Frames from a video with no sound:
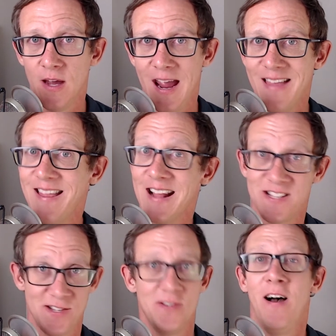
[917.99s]
And
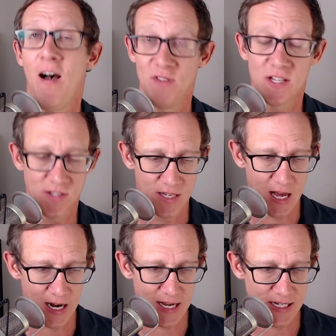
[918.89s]
that's obviously
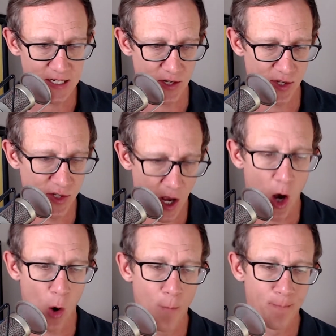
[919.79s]
not ideal.
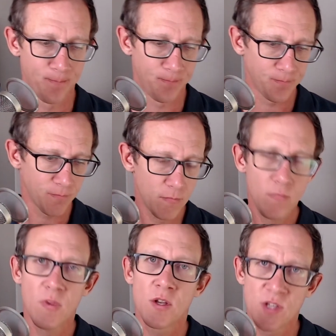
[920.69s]
So
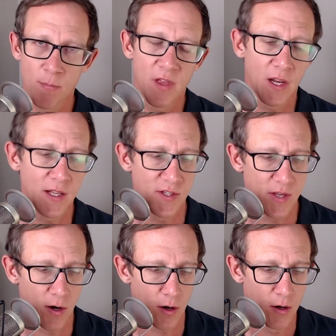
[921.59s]
something to
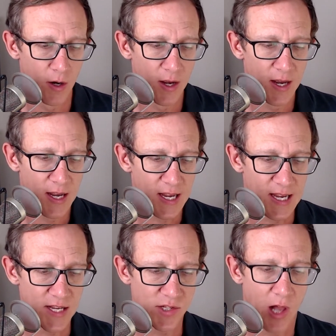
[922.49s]
consider
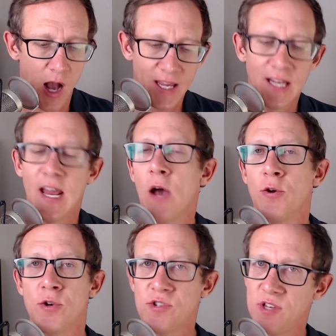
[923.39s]
is locking down
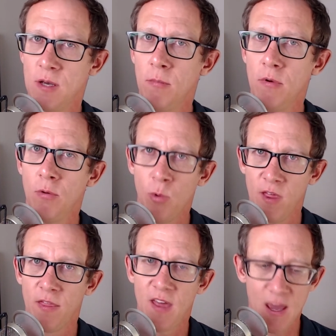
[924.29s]
your SIM
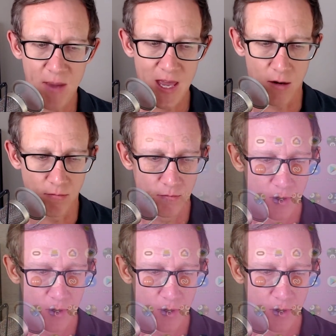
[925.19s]
with a PIN.